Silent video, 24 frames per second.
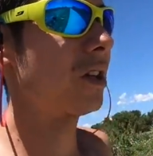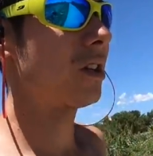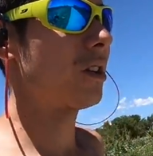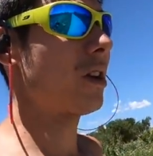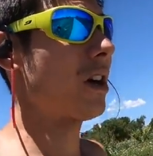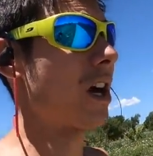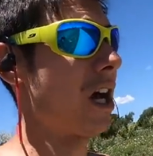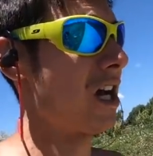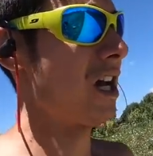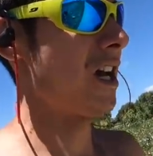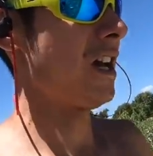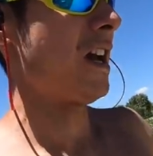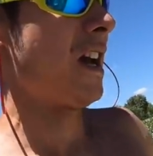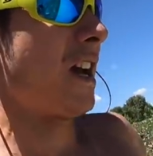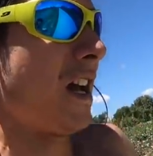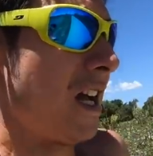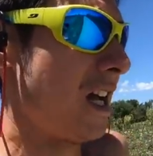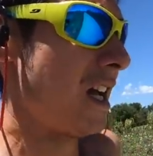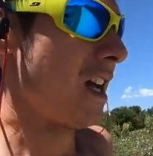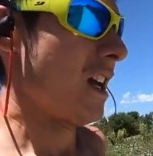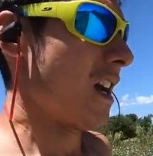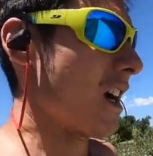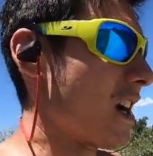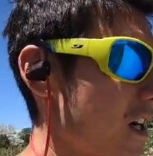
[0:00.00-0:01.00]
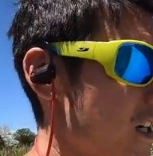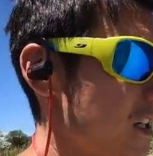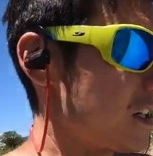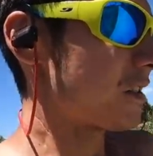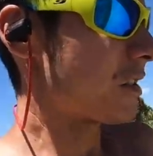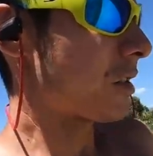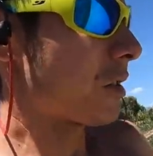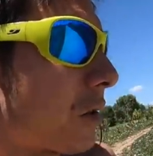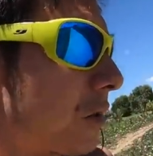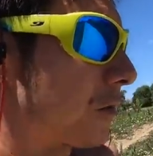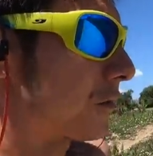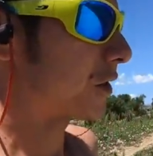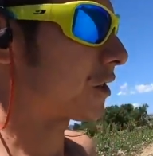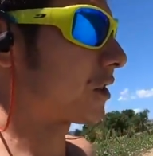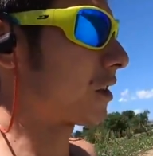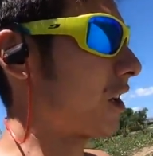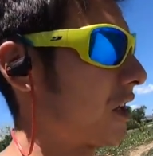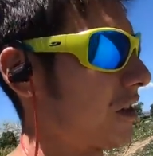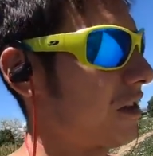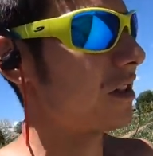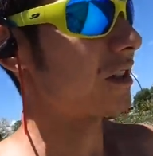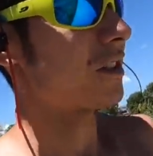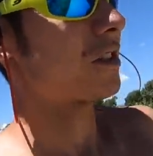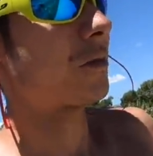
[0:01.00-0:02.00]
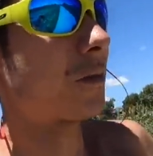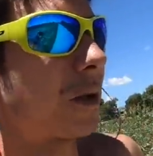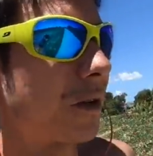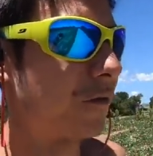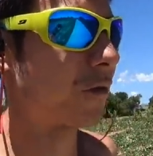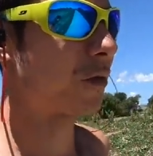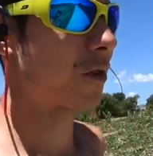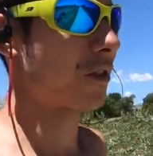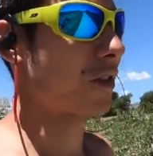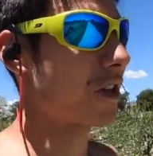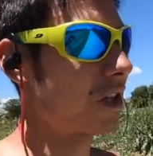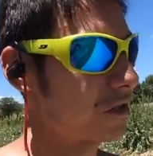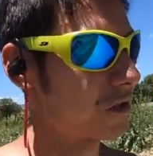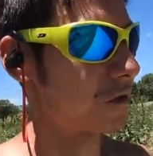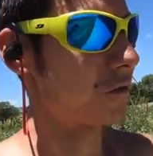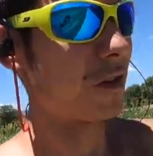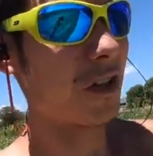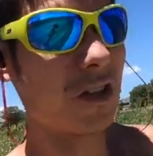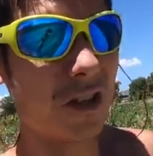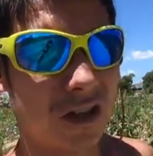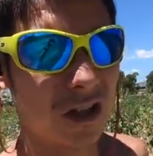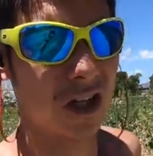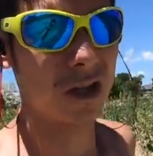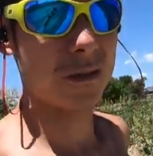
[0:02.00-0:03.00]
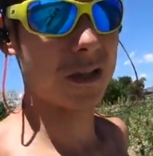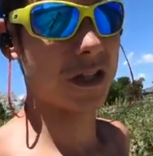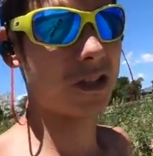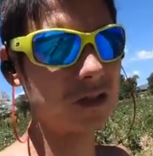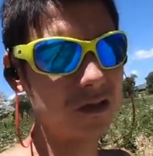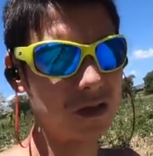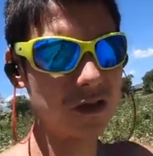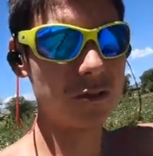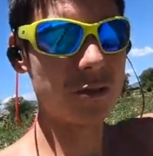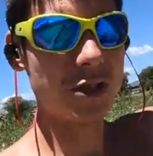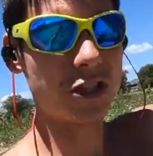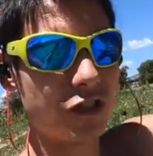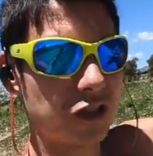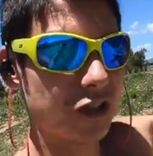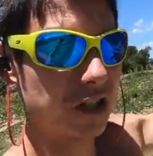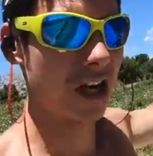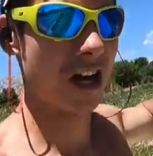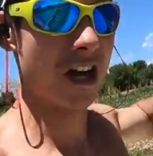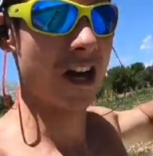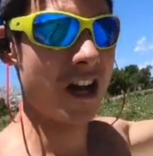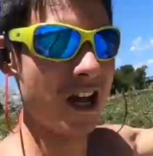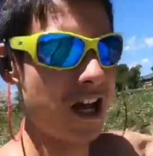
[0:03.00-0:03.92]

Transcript: though. I think this is about 4,000 feet of climbing. I'll do the metric